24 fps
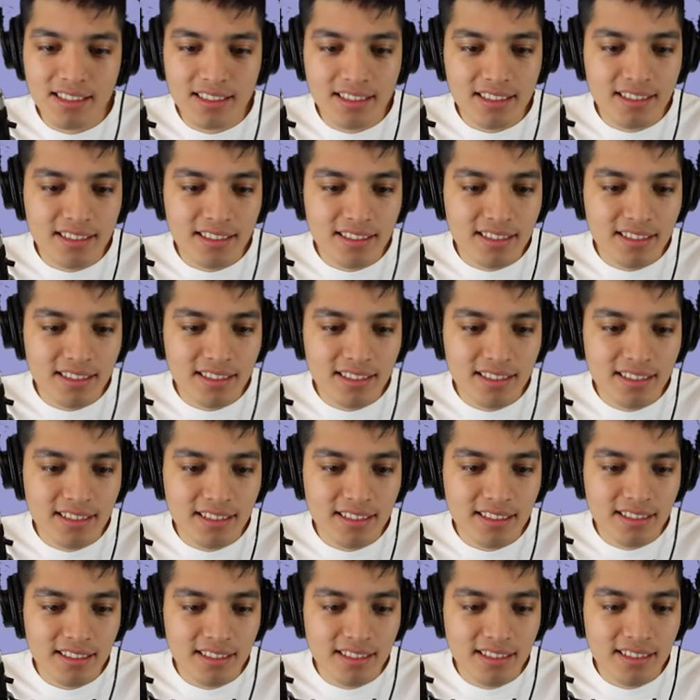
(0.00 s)

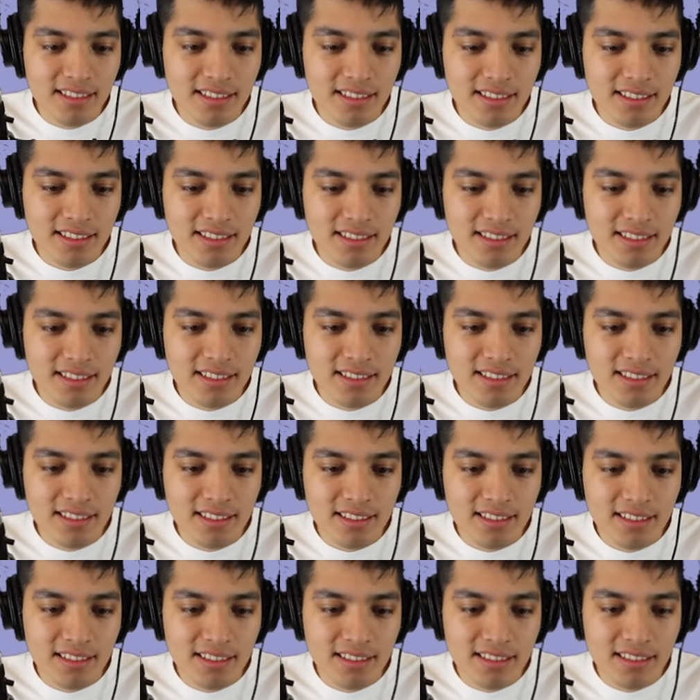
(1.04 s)

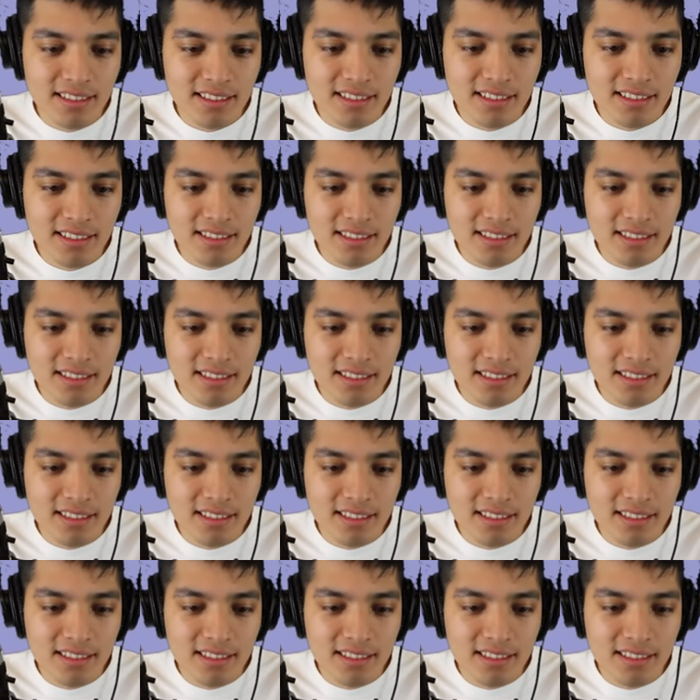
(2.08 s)
No one is speaking in this clip.